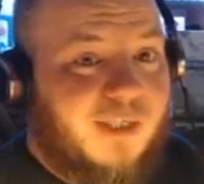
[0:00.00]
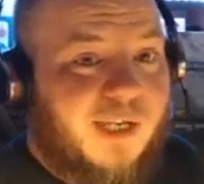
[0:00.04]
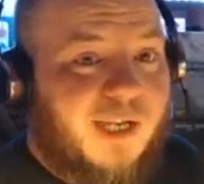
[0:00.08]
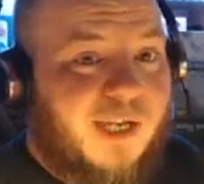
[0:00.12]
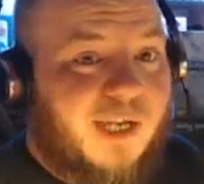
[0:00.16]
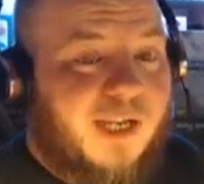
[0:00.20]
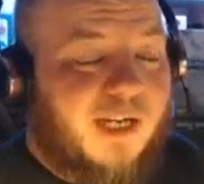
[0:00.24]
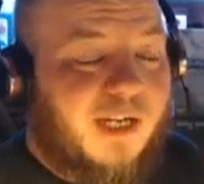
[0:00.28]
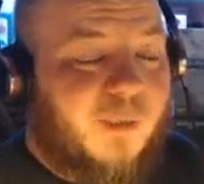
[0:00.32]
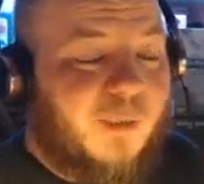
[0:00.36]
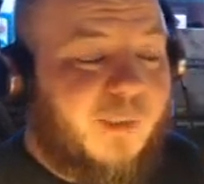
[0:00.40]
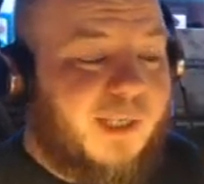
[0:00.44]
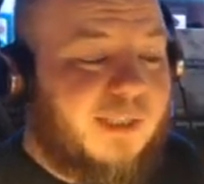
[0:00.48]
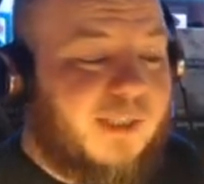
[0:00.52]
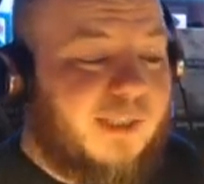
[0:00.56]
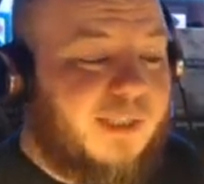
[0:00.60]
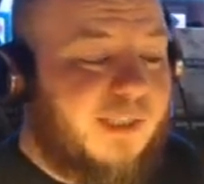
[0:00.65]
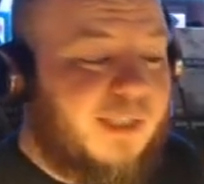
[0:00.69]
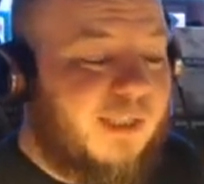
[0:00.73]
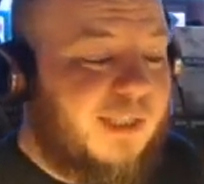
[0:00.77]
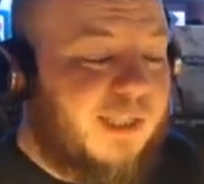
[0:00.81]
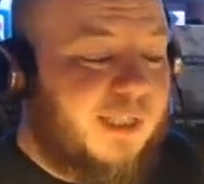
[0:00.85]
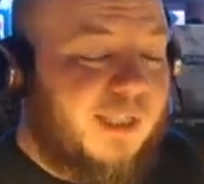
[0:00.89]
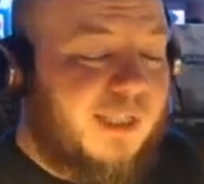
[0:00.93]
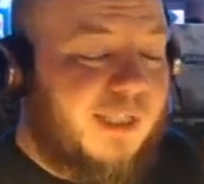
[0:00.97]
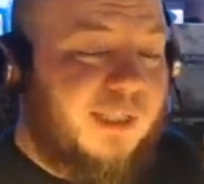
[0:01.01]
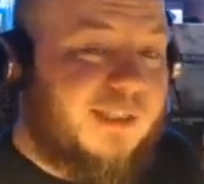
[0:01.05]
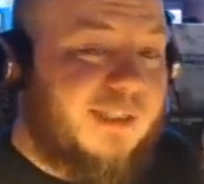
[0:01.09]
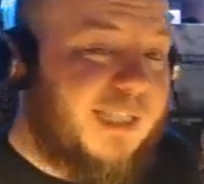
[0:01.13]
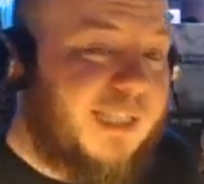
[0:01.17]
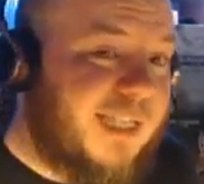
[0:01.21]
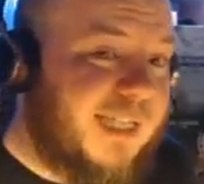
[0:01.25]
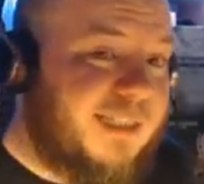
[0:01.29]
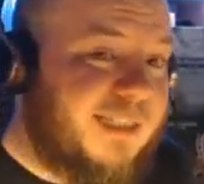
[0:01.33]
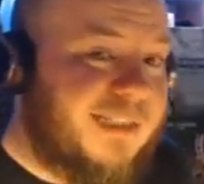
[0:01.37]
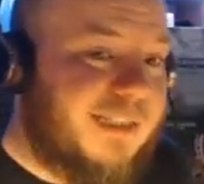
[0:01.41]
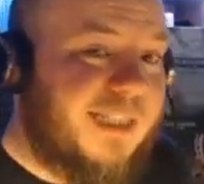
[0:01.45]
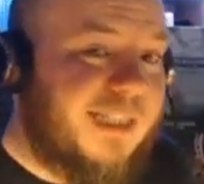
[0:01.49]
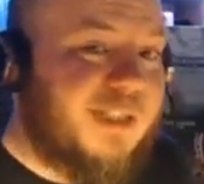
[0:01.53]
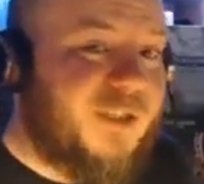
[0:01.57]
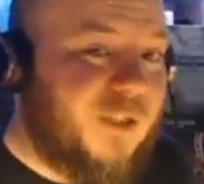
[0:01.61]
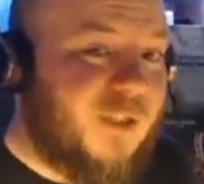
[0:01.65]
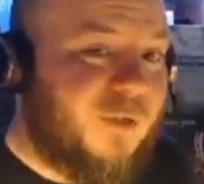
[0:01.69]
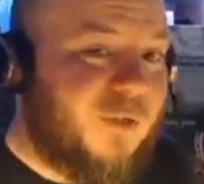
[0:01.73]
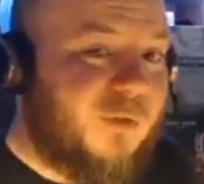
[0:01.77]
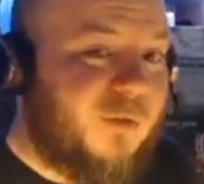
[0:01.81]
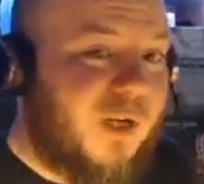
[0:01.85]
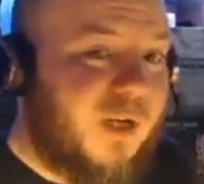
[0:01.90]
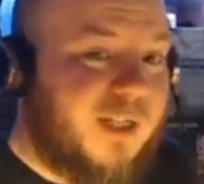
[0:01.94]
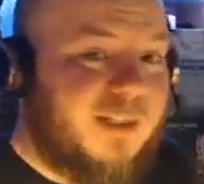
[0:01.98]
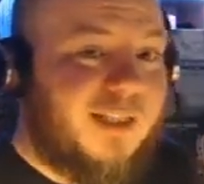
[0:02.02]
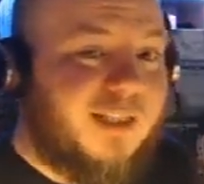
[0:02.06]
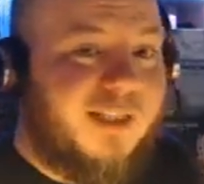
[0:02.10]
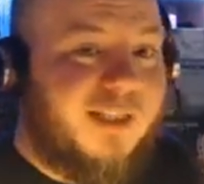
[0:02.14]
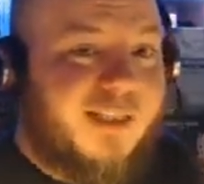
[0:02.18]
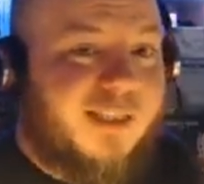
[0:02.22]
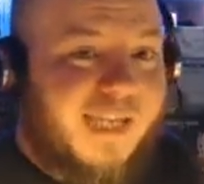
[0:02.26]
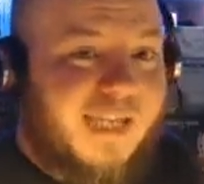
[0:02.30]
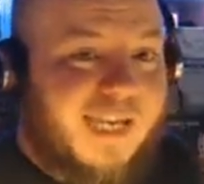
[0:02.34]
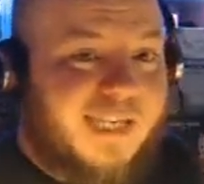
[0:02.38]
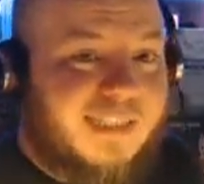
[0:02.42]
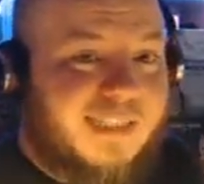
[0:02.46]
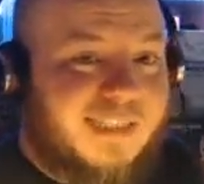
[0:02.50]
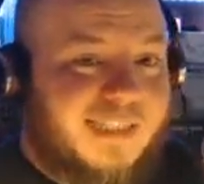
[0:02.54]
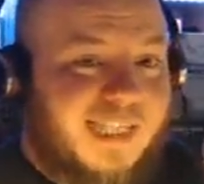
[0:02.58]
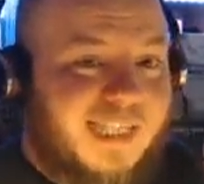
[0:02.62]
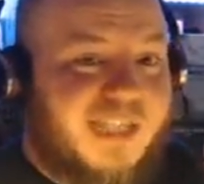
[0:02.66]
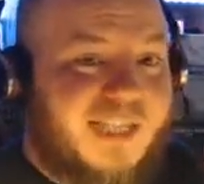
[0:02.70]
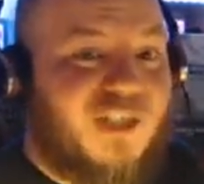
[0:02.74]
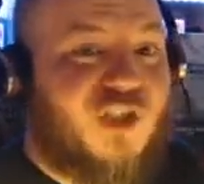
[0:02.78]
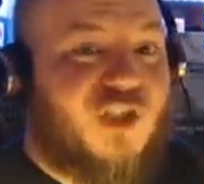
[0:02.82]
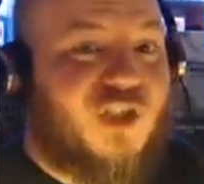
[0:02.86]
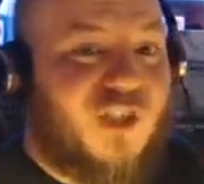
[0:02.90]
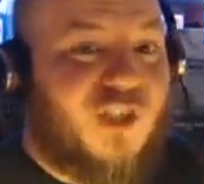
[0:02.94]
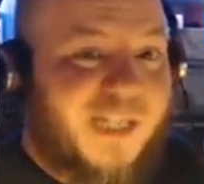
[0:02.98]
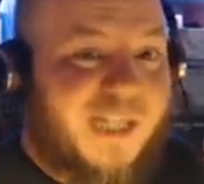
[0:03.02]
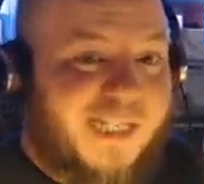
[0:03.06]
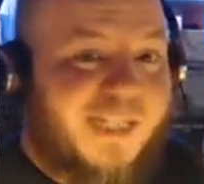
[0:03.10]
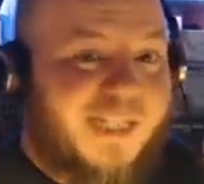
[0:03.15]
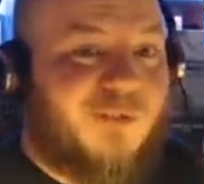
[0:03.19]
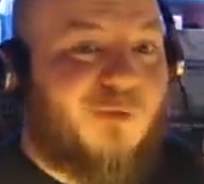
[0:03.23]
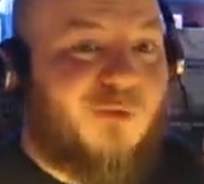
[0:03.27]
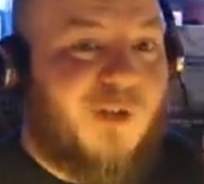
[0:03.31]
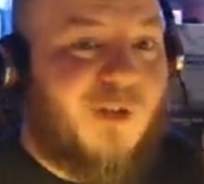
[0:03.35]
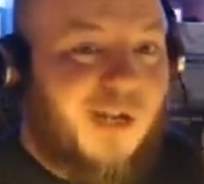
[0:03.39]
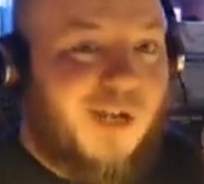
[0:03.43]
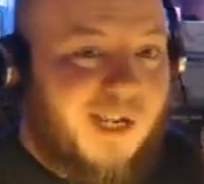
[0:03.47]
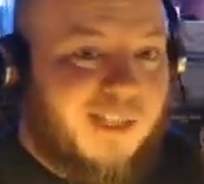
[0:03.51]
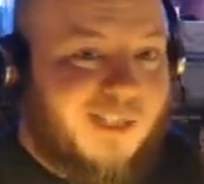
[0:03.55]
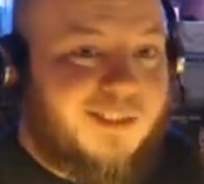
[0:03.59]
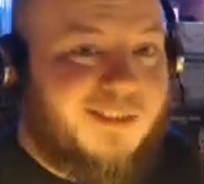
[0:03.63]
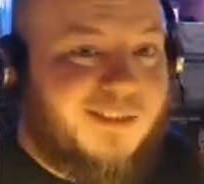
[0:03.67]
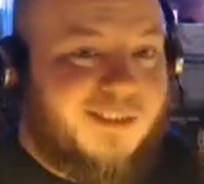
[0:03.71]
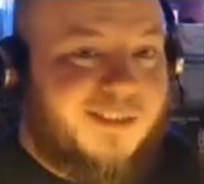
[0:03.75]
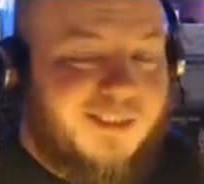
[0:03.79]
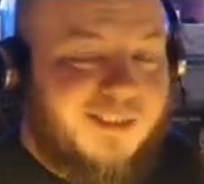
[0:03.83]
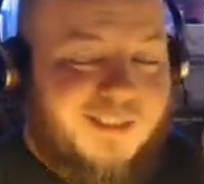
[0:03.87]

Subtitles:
And I went, this is good rust, this is shitty rust.